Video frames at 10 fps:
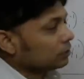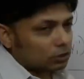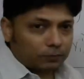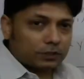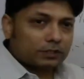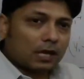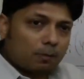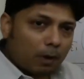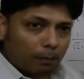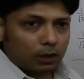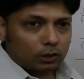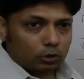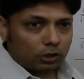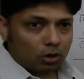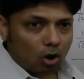of the same
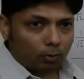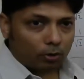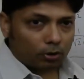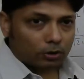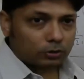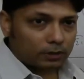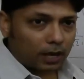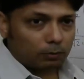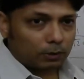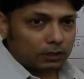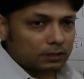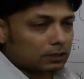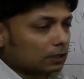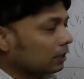Hamiltonian operator. So that means